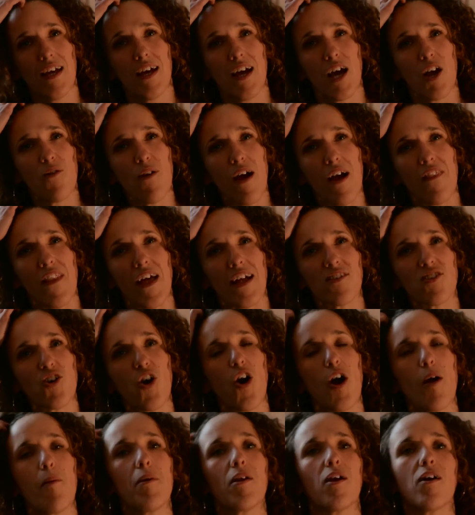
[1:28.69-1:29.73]
around that
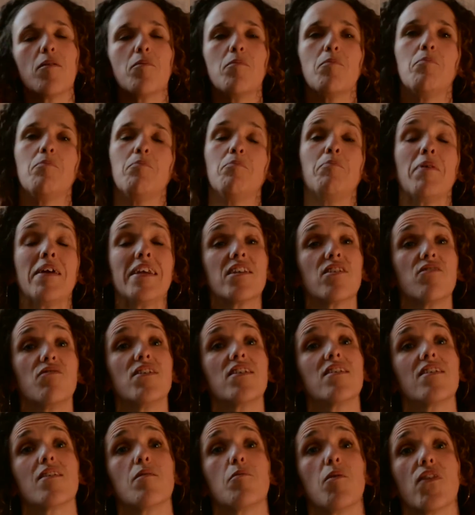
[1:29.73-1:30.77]
time, and I'd been to
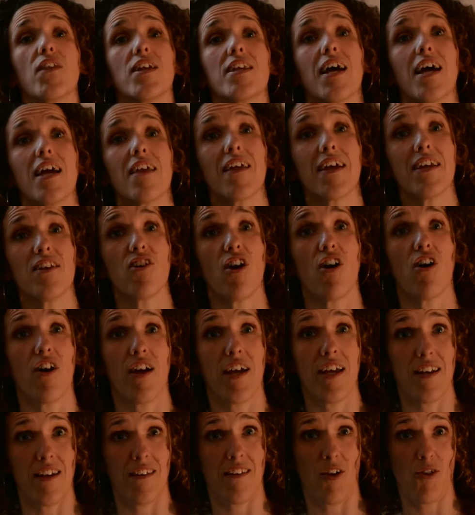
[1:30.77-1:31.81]
visit them on the day they
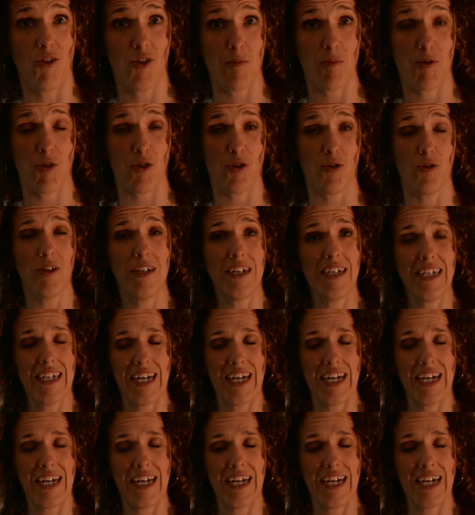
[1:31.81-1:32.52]
died in the hospital,